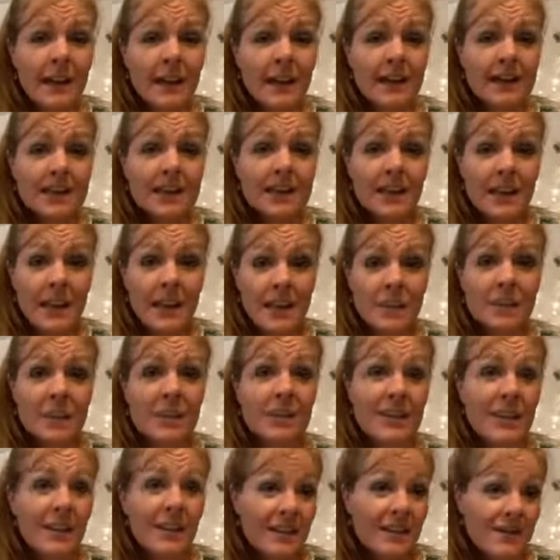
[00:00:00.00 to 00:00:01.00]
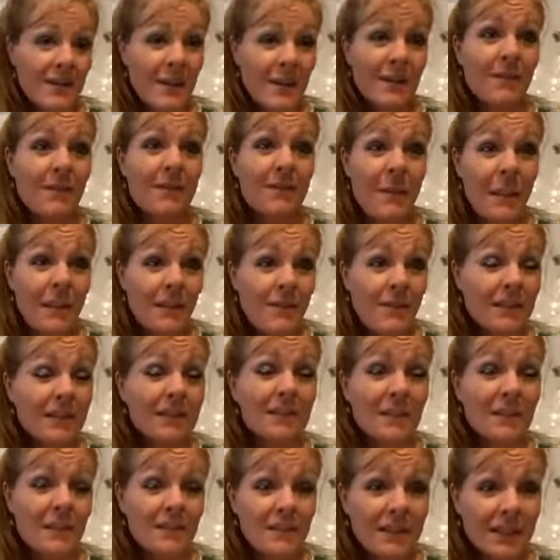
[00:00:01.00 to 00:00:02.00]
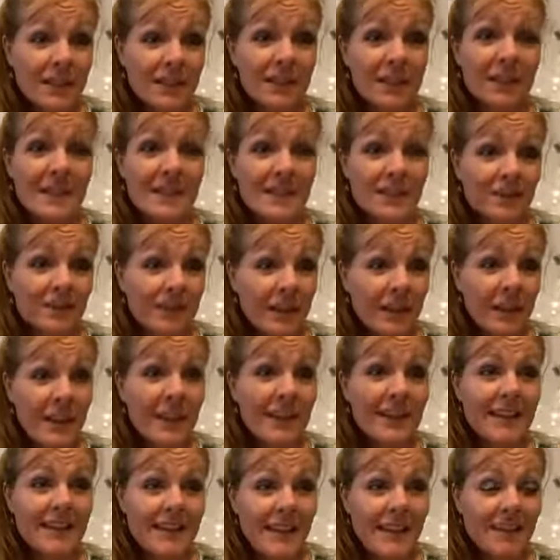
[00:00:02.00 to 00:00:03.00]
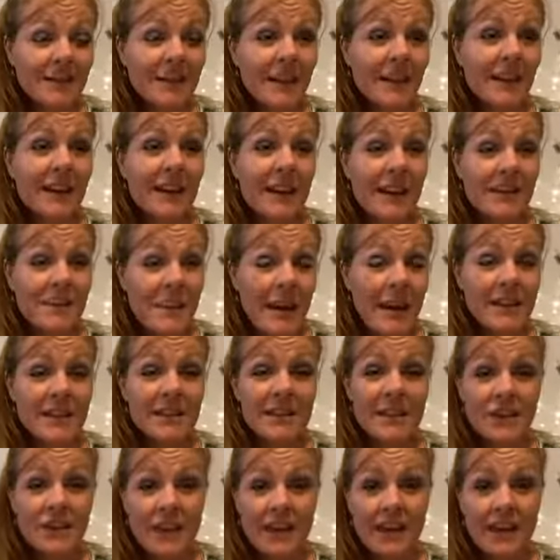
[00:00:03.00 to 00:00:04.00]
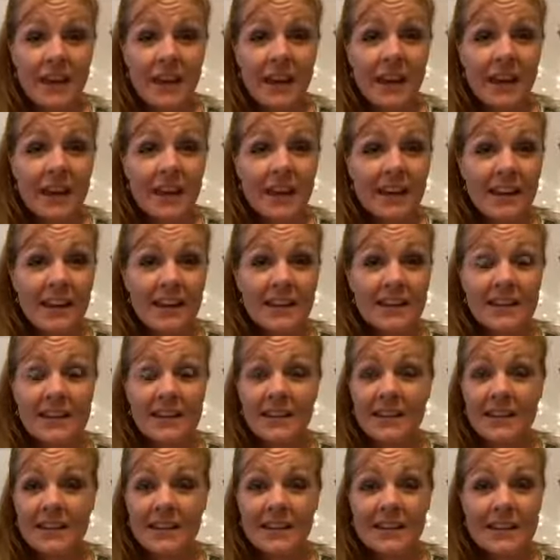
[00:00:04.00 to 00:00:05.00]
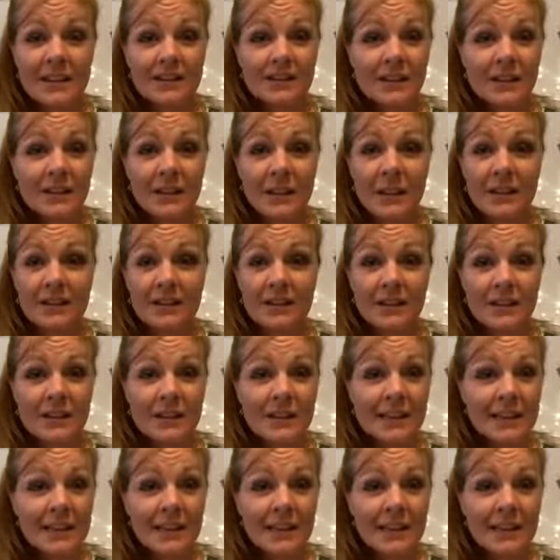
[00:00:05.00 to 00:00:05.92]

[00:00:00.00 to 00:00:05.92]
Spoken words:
Telepathy is my favorite subject as of late, because I feel like I'm mastering that in different levels, and